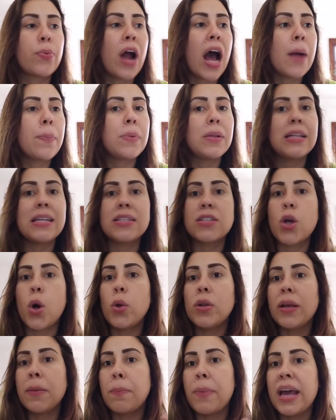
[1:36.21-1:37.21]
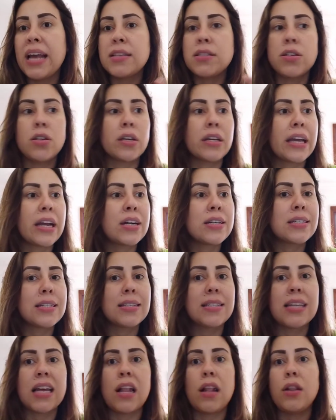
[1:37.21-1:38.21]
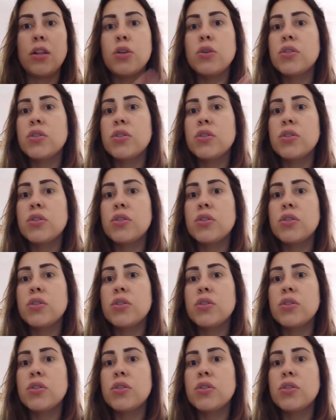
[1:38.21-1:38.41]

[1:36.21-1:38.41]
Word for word: propolis, holy basil, quercetin,